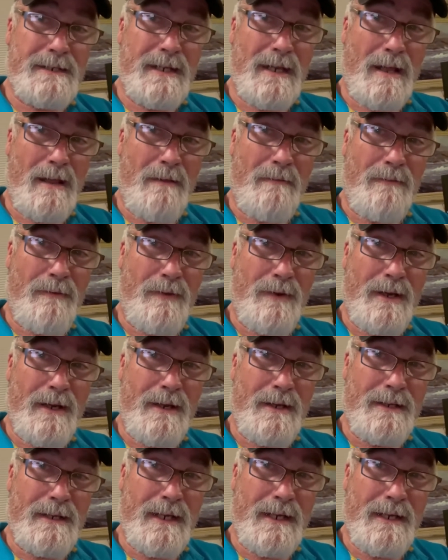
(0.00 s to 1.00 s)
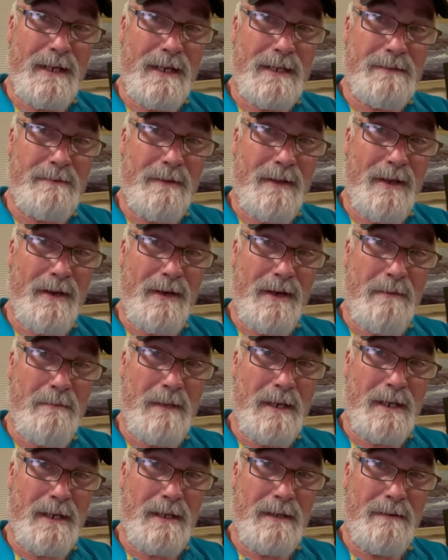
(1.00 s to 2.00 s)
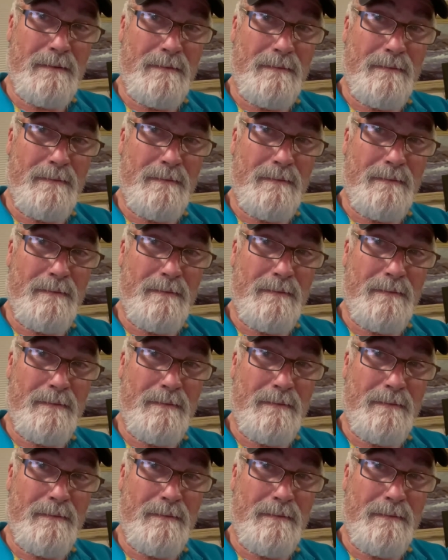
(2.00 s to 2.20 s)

California in 10 days without any money.